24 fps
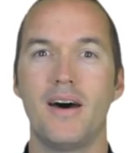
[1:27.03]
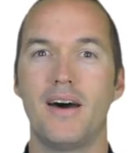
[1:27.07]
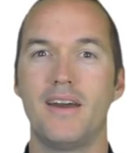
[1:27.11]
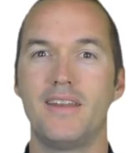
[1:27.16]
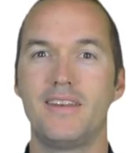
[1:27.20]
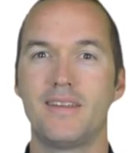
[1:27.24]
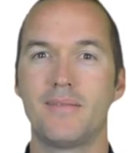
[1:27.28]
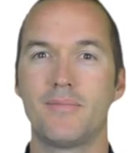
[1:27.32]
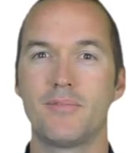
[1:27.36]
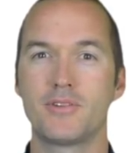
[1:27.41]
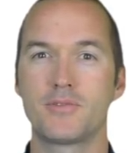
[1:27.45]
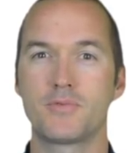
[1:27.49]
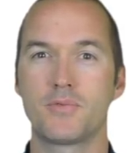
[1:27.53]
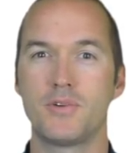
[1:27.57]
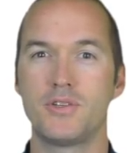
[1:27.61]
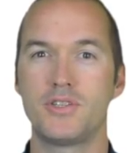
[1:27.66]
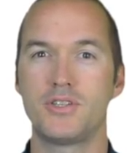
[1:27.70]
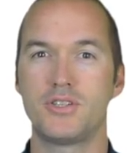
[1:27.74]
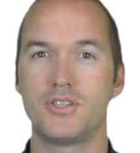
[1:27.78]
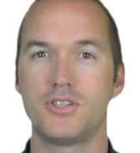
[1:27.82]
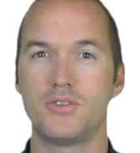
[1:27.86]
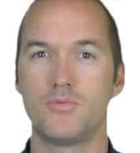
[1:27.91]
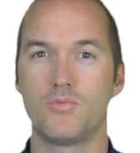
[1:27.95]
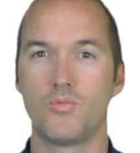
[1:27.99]
a dimmer
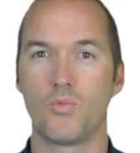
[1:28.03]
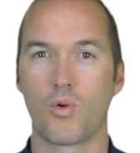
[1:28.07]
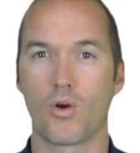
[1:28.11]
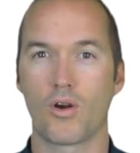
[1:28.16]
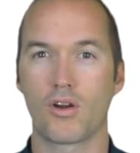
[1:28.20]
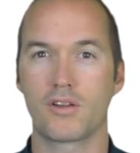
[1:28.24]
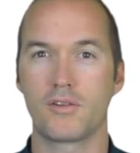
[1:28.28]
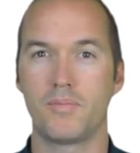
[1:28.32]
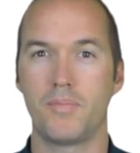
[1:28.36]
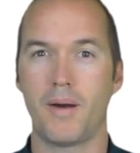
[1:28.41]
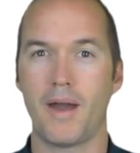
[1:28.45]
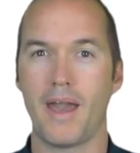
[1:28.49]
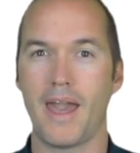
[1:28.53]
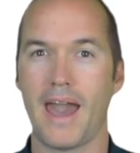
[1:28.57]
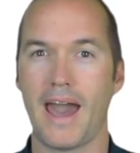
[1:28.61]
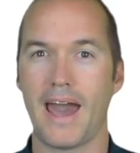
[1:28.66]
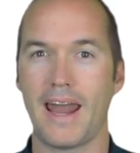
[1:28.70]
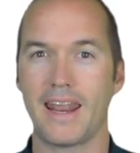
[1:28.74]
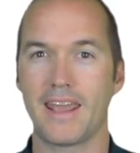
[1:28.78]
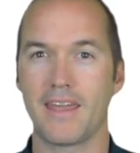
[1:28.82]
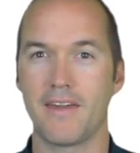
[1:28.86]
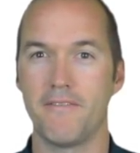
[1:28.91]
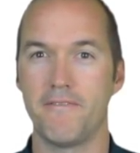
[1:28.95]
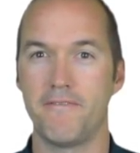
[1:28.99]
switch worked by
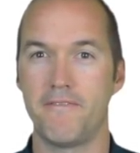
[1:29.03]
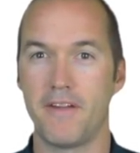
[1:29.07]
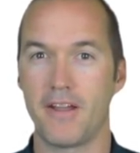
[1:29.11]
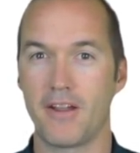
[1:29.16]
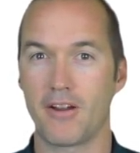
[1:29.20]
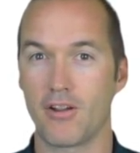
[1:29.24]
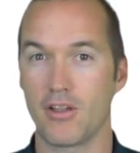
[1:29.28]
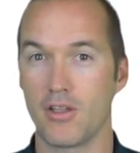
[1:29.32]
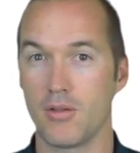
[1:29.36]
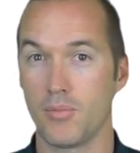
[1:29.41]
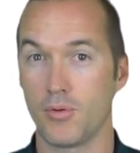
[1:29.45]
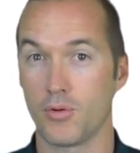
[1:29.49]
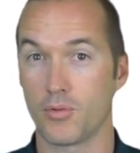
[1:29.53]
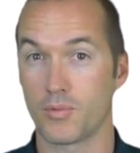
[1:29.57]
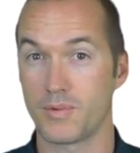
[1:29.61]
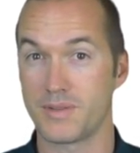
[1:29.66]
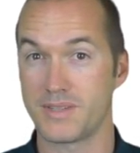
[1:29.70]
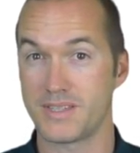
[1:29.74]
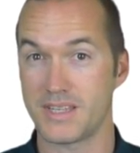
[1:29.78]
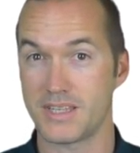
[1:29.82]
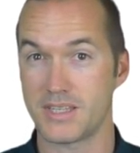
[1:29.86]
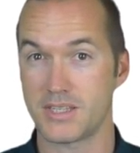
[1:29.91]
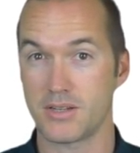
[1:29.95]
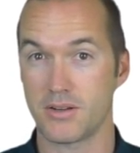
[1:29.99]
adding a variable
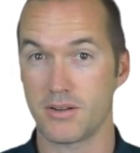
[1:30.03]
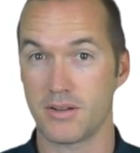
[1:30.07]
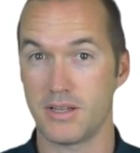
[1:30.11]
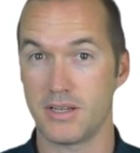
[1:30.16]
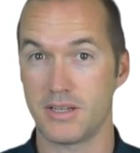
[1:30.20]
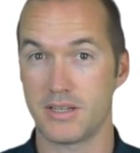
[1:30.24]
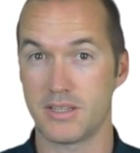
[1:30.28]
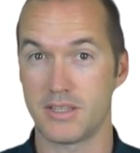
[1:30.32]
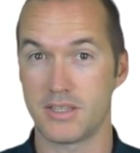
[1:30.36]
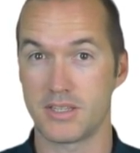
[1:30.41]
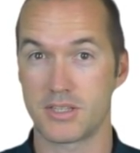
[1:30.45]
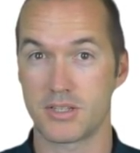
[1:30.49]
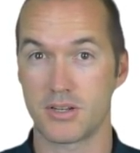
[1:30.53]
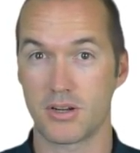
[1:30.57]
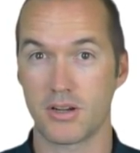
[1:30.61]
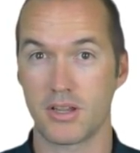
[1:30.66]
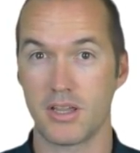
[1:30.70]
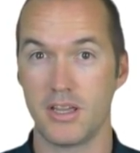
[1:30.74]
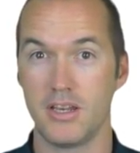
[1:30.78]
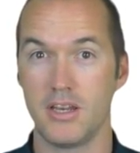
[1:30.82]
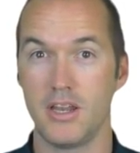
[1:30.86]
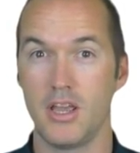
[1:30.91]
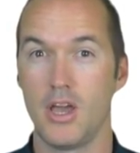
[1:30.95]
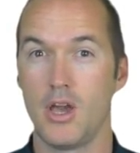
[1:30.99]
resistor into the
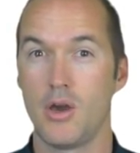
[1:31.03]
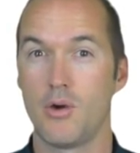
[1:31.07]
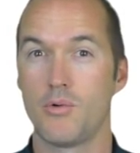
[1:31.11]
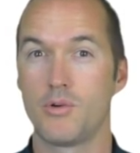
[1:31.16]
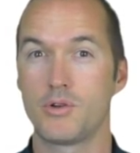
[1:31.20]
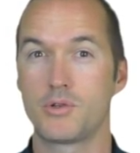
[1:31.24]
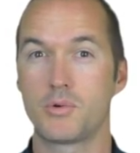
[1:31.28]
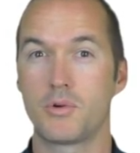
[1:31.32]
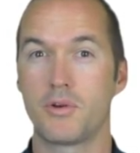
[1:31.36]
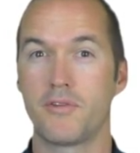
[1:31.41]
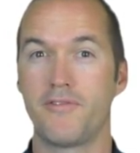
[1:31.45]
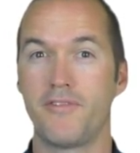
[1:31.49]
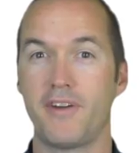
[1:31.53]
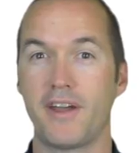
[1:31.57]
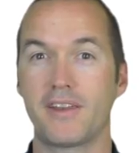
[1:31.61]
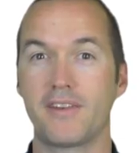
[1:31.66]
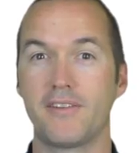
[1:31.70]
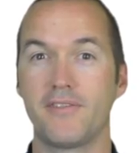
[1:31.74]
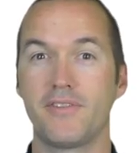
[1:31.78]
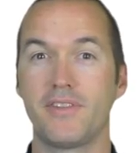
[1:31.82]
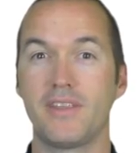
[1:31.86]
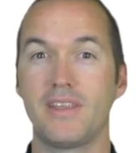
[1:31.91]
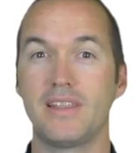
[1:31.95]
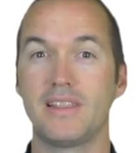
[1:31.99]
circuit, which would
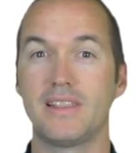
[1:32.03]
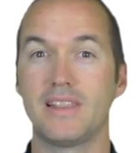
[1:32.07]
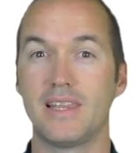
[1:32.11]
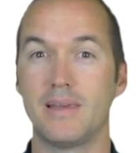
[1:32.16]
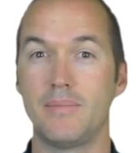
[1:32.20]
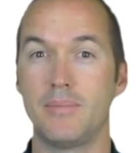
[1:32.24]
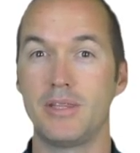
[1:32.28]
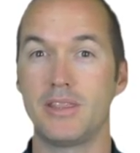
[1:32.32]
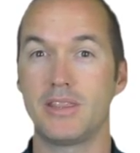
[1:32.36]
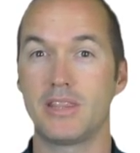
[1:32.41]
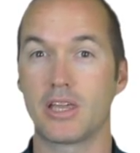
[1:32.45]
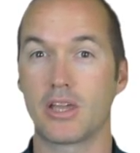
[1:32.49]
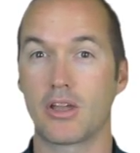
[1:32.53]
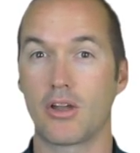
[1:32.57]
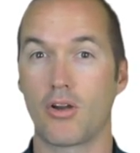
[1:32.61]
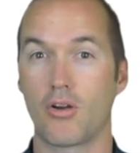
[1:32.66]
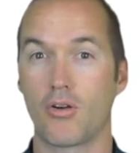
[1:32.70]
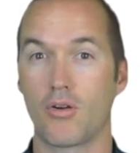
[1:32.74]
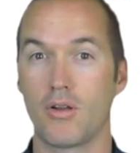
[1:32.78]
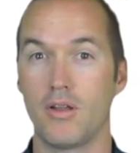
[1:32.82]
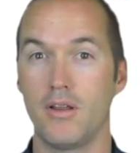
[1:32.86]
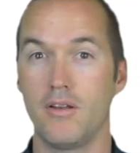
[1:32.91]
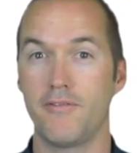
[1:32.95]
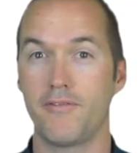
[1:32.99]
effectively limit the
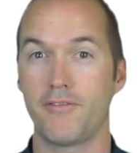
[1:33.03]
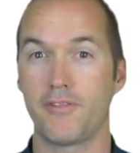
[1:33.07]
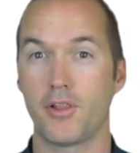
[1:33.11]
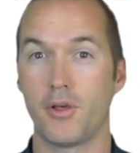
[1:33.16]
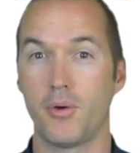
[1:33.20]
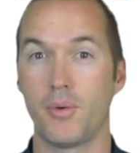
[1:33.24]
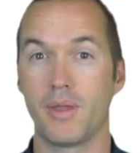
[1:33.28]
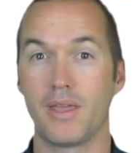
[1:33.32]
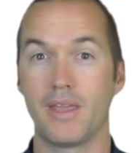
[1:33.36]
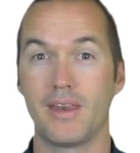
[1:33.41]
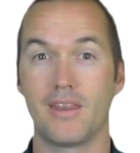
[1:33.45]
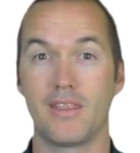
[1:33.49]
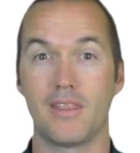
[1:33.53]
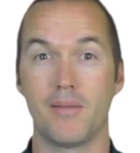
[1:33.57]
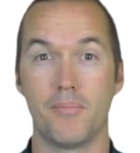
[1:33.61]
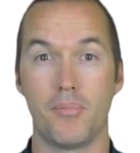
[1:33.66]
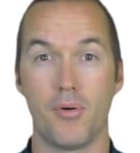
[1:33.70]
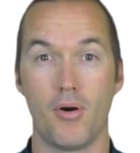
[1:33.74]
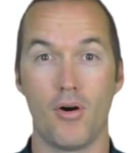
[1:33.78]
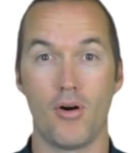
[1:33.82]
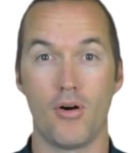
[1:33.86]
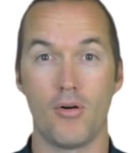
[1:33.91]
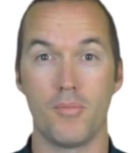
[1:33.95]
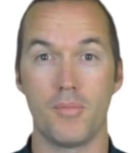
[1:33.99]
current flowing into the
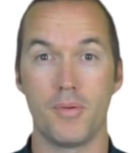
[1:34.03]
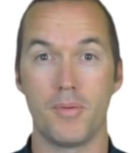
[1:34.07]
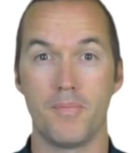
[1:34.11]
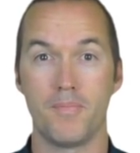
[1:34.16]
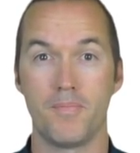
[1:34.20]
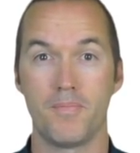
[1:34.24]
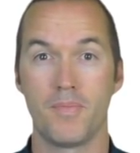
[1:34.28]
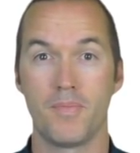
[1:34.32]
bulb.